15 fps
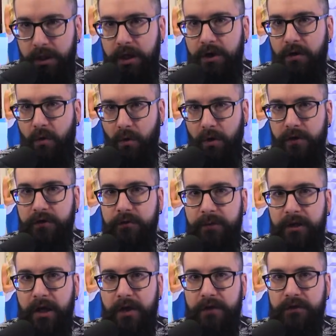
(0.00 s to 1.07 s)
in courts
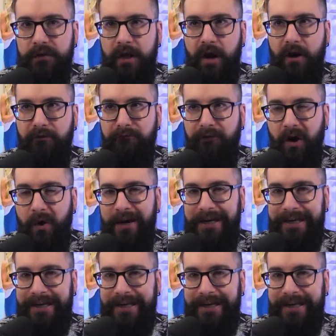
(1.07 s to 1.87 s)
because they are very